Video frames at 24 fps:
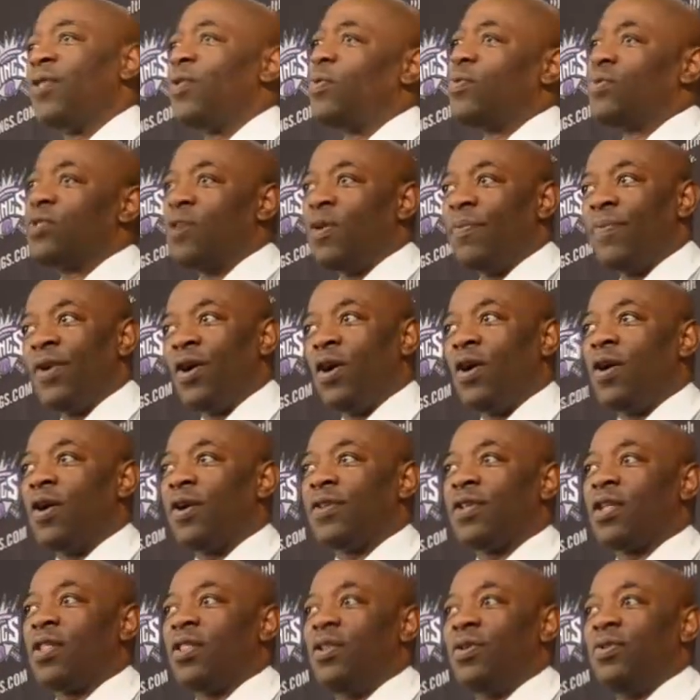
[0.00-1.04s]
I knew it was going to be
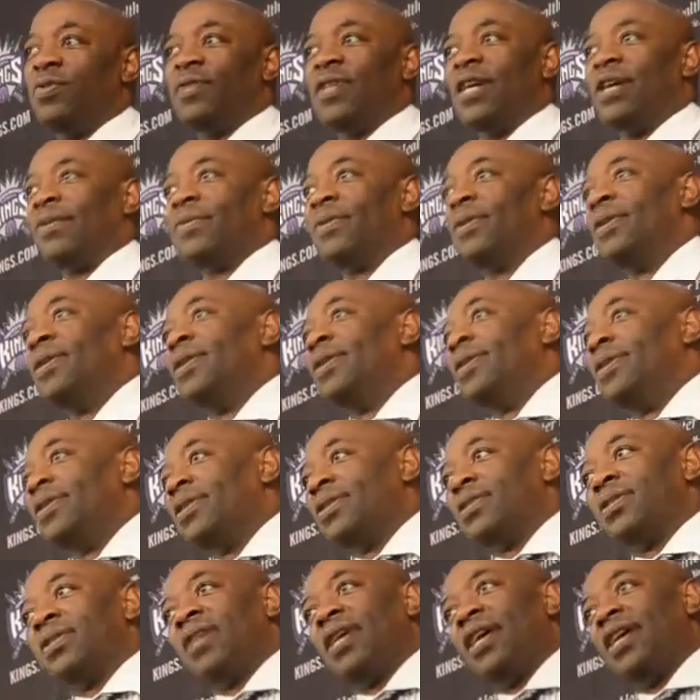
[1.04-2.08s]
hard to close out
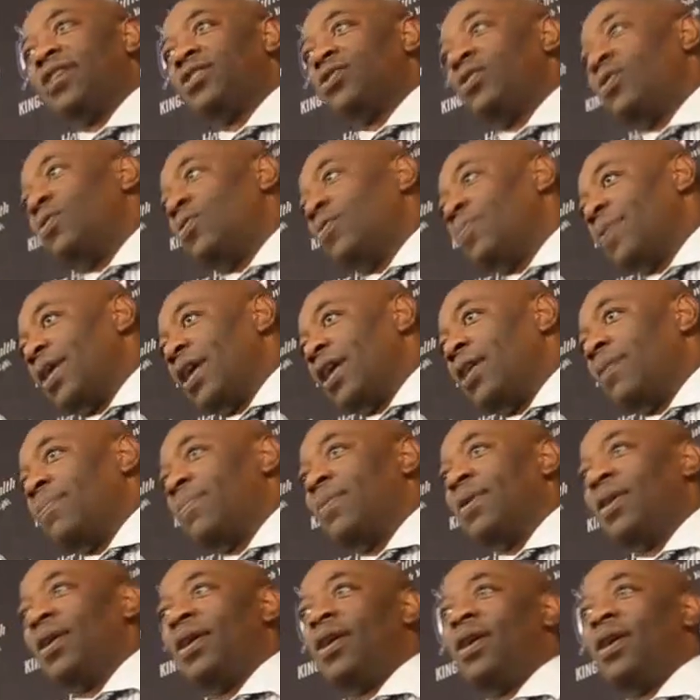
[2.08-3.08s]
this last home game,